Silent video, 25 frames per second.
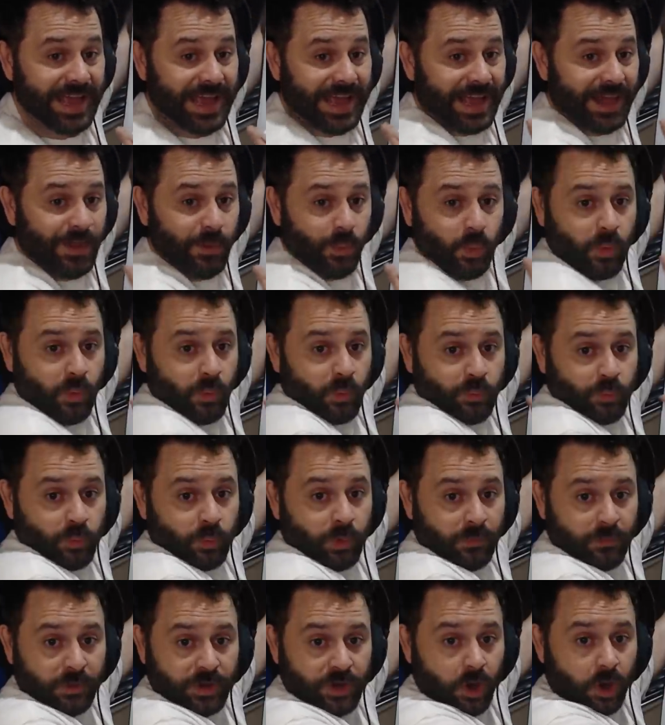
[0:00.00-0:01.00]

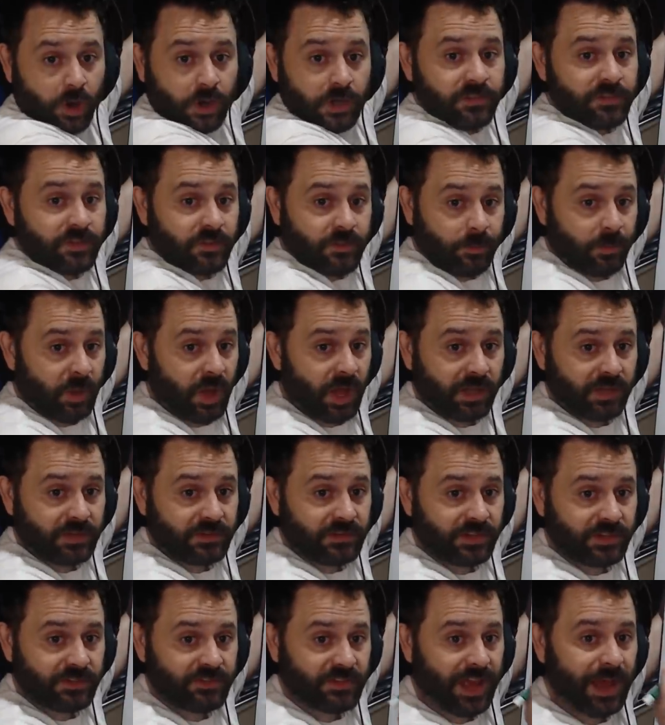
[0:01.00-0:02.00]
regardless of the
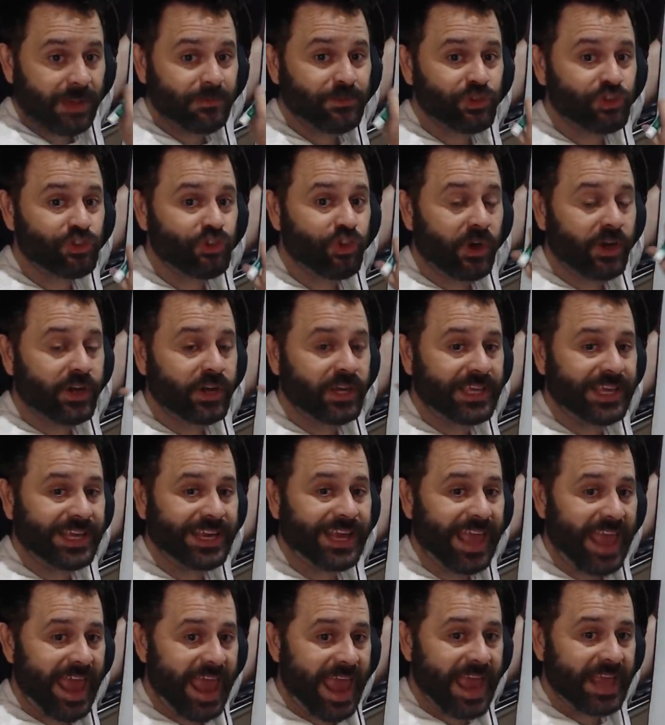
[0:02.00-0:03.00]
politics, I'm just trying to get
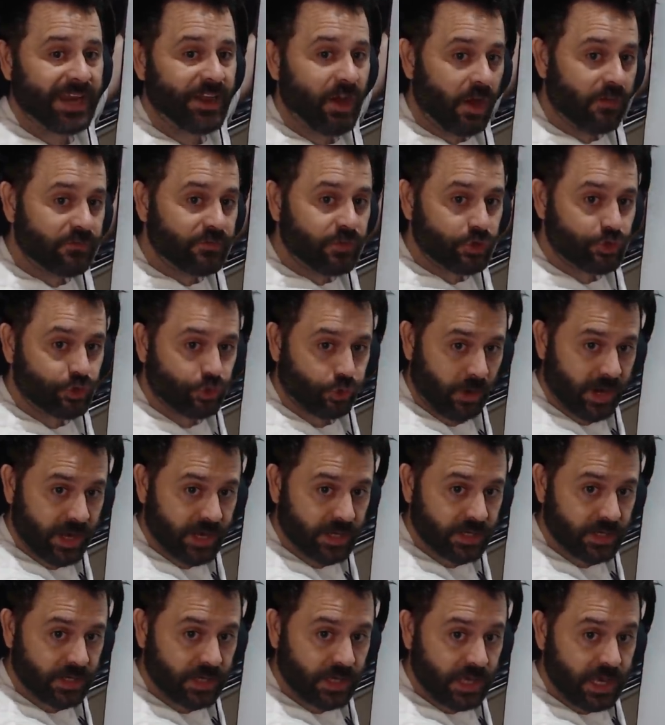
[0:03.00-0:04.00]
ahead of the
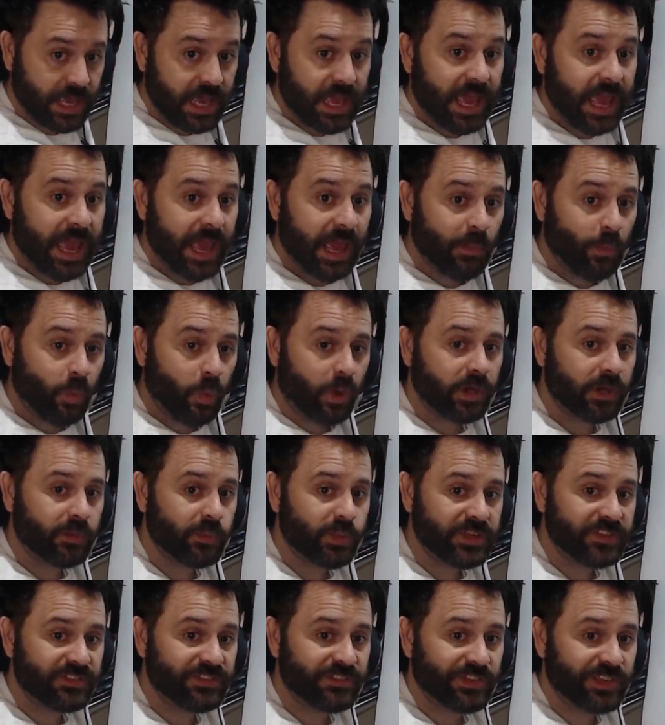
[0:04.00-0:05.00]
trend. And what did
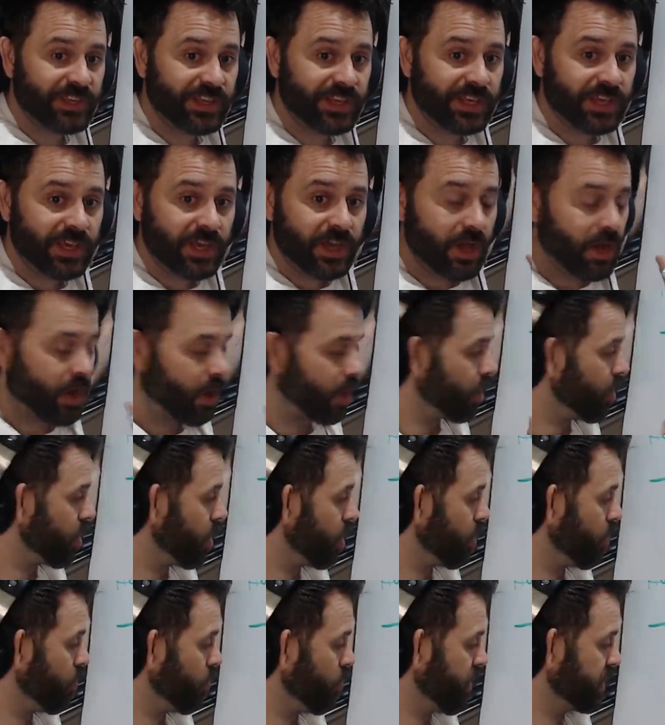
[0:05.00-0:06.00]
we see?
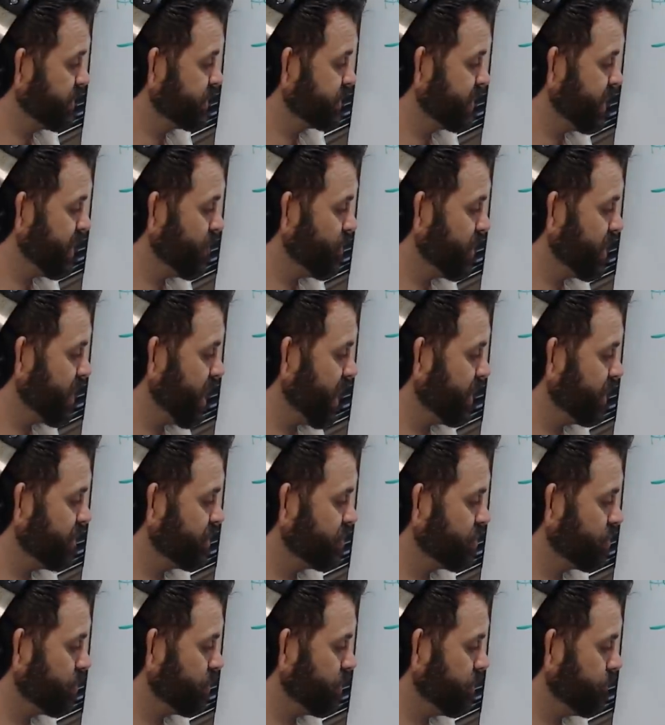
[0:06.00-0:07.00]
Wednesday we got
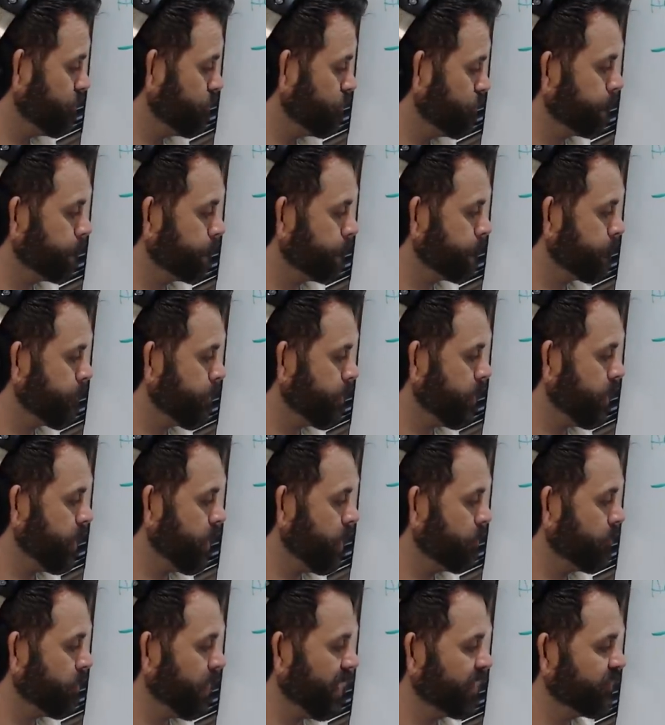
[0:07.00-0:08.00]
into it,
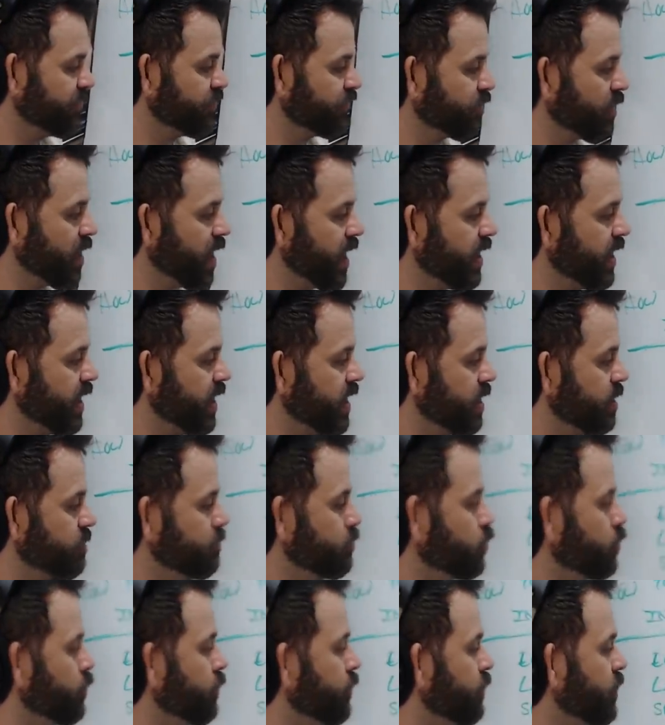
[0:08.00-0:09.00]
and by Friday it
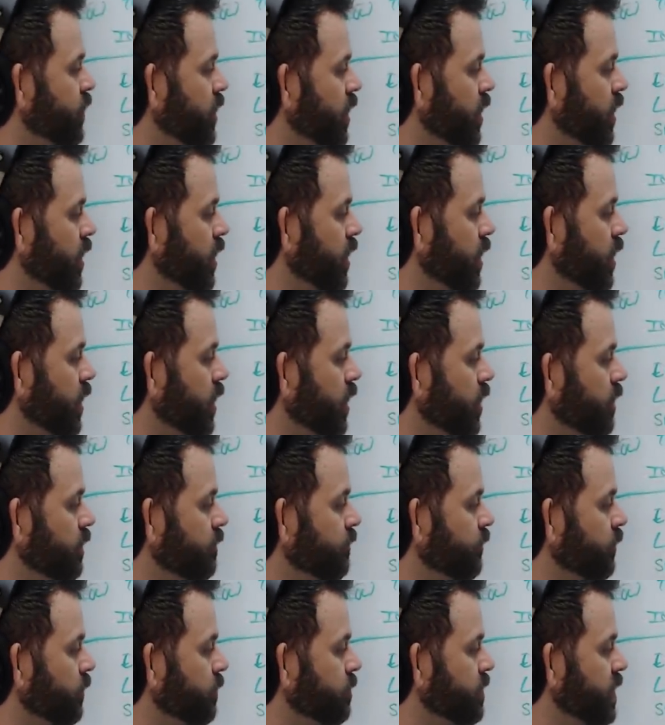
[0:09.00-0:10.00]
moved uh,
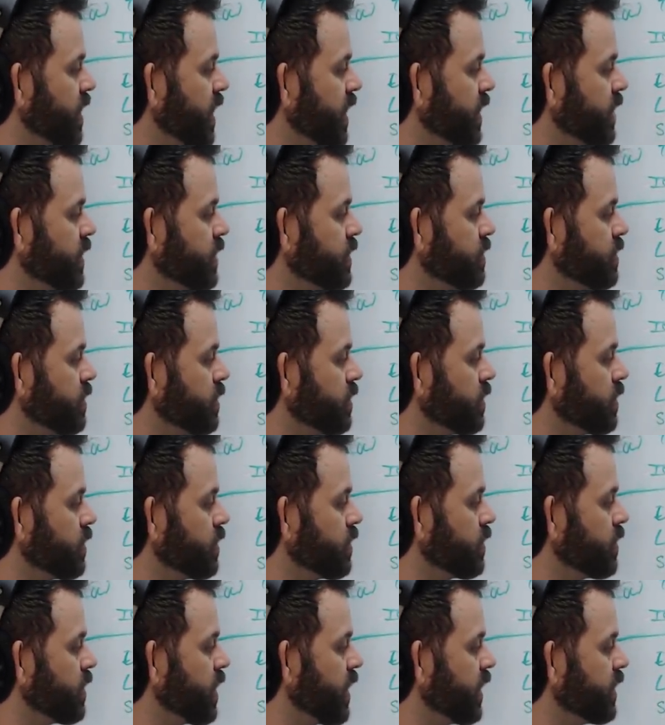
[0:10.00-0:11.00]
from nine
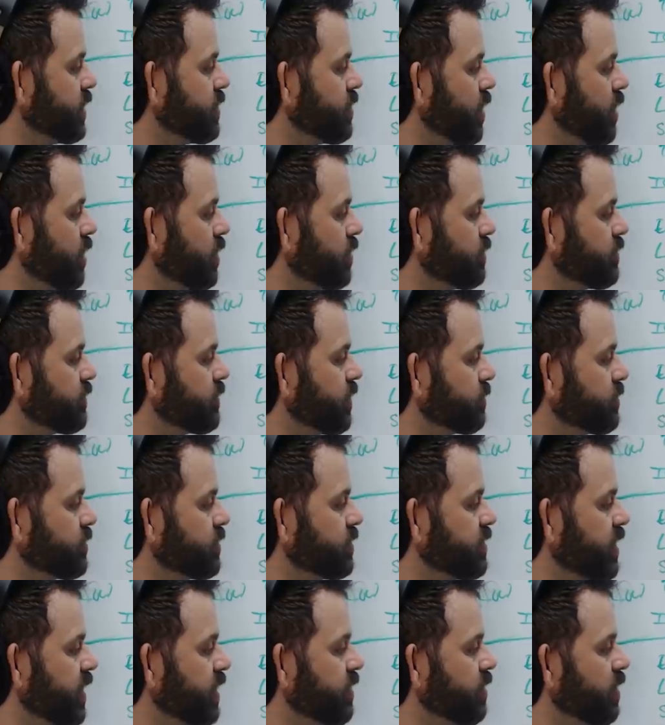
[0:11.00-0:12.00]
uh, nine dollars up
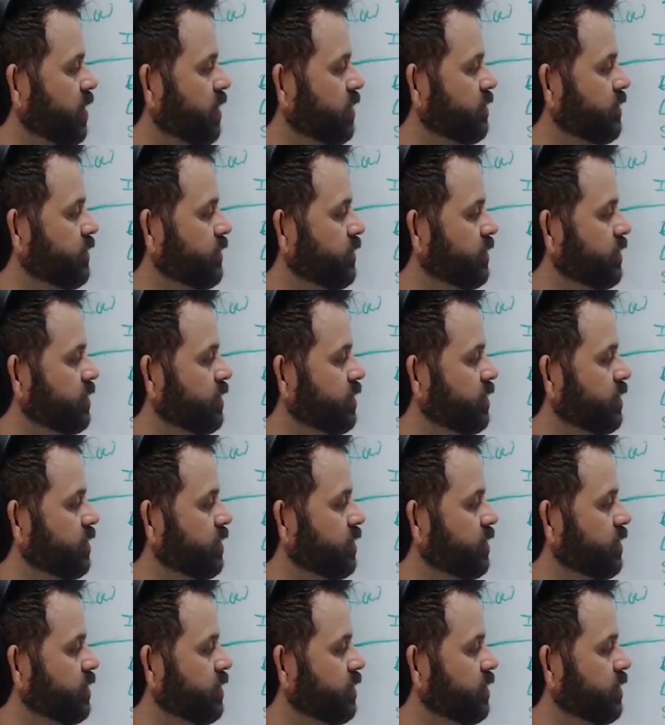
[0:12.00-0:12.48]
to ten dollars.